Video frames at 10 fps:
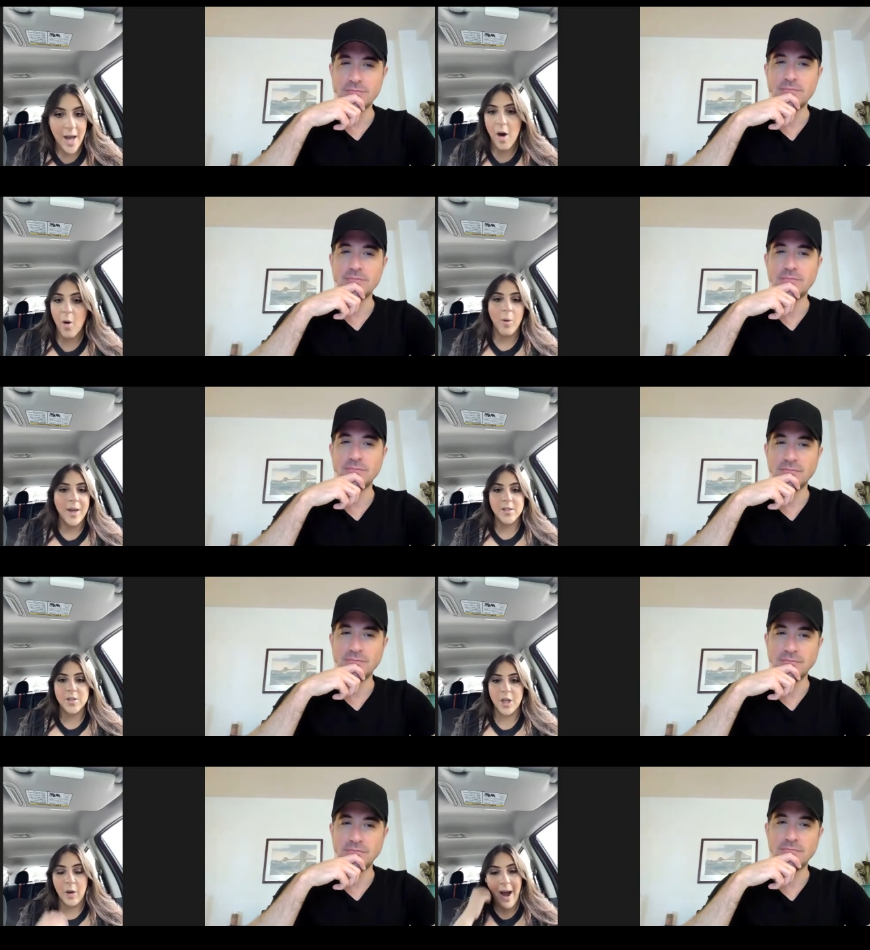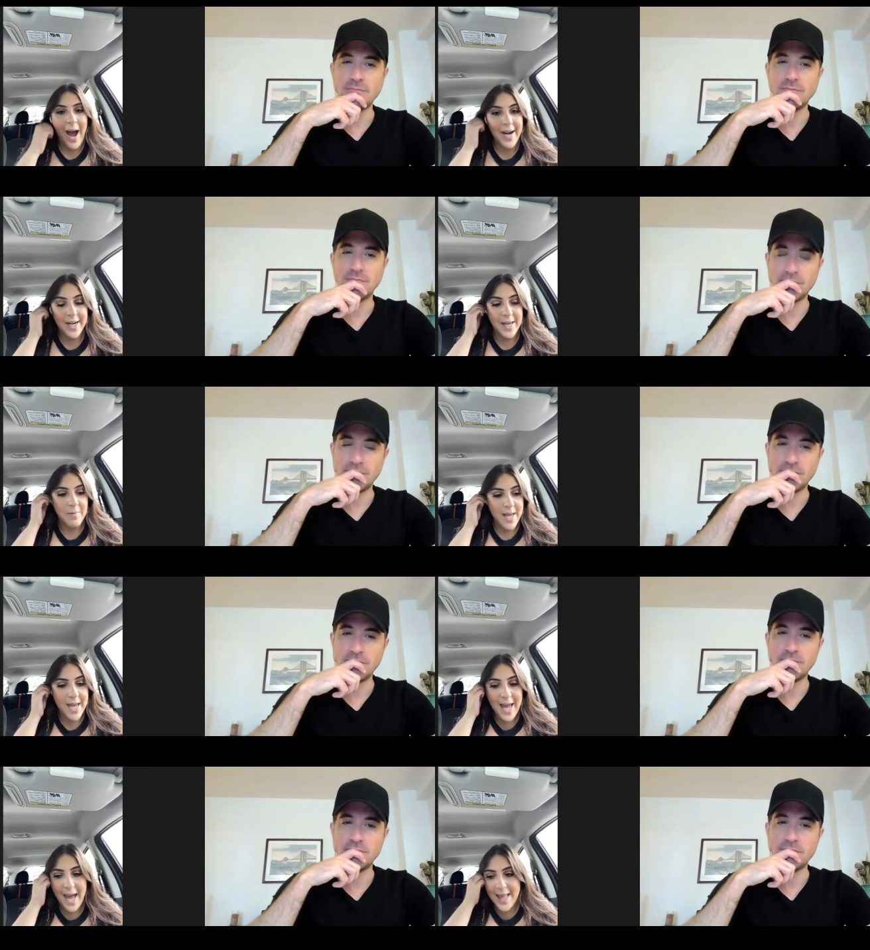Speaker 1: I always, you know, had it in
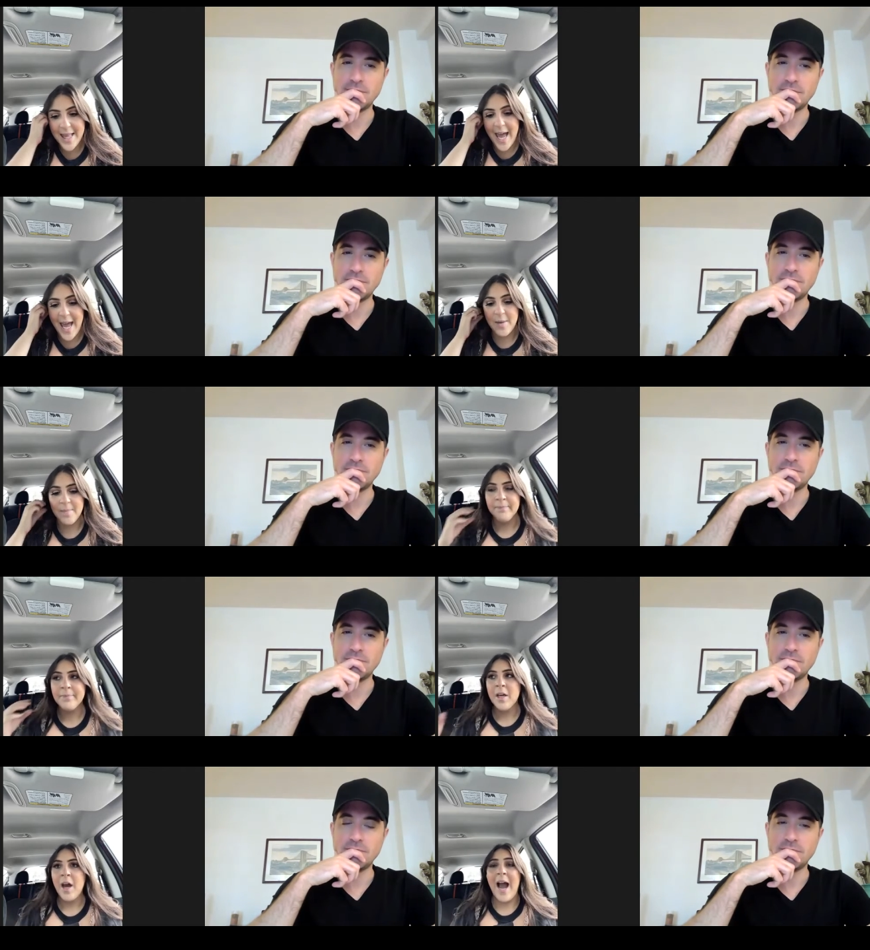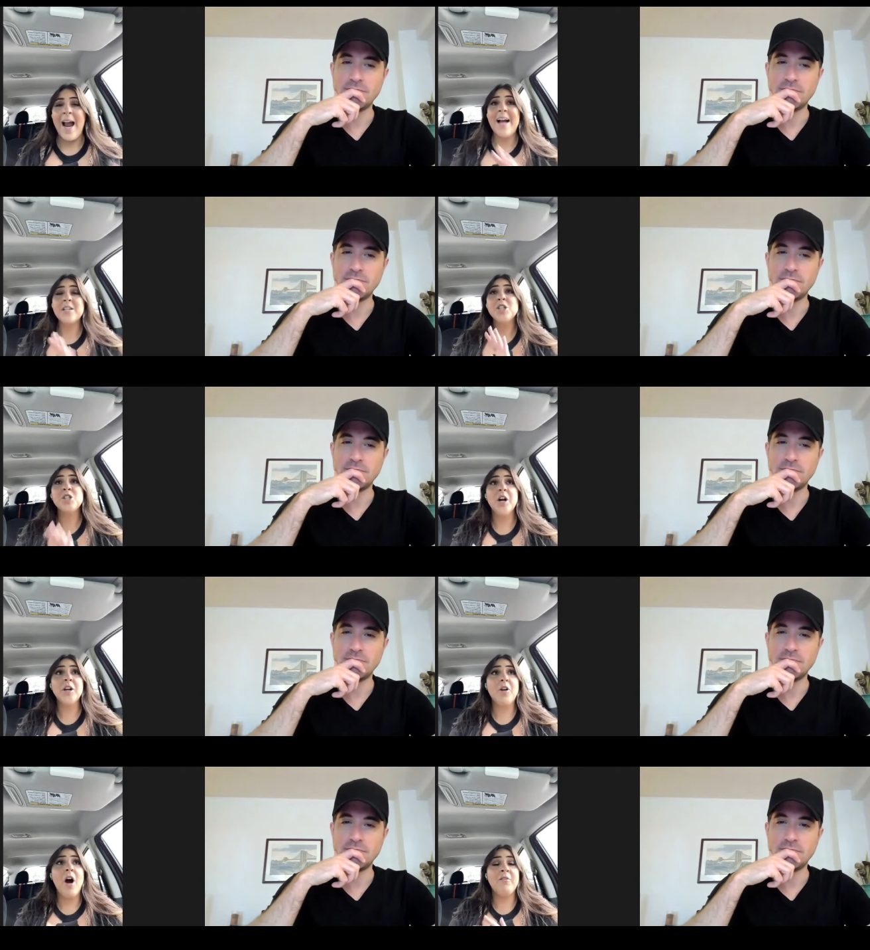me. And then I actually
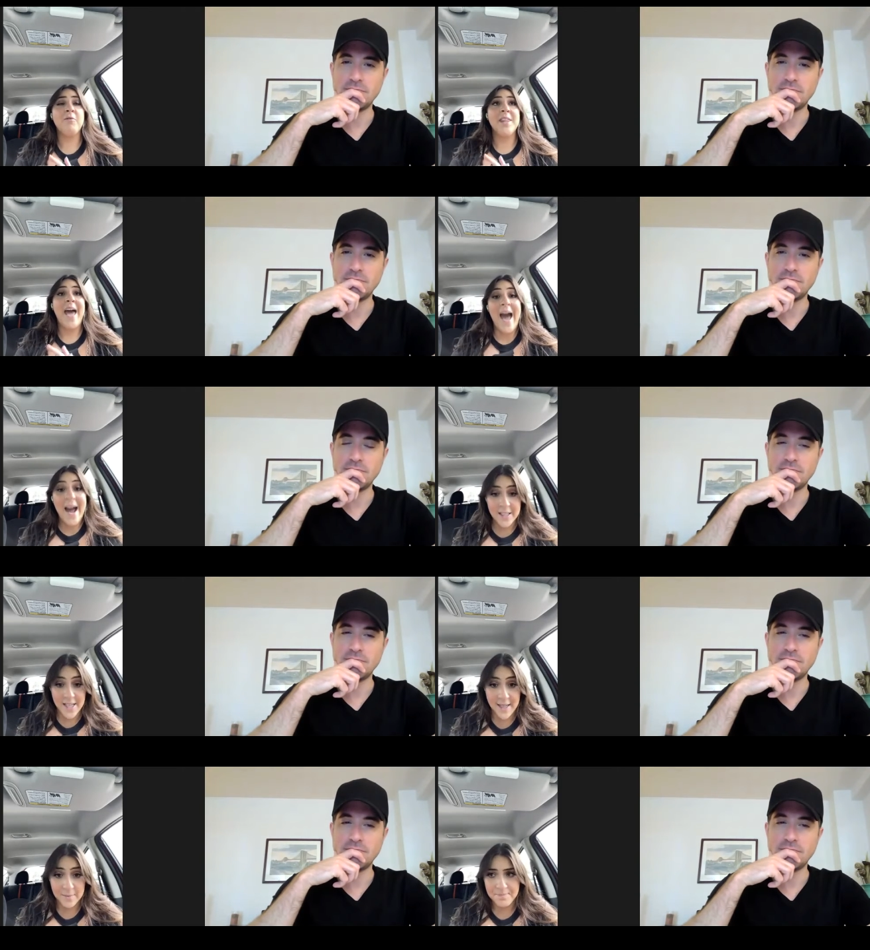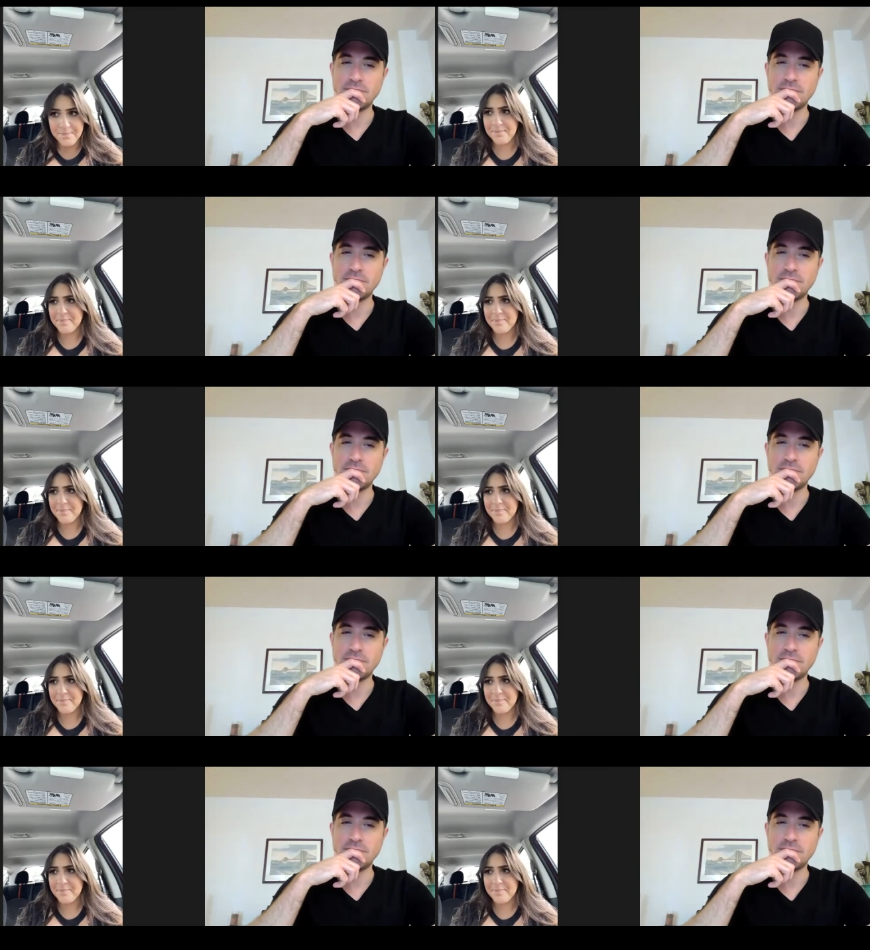started off with acting.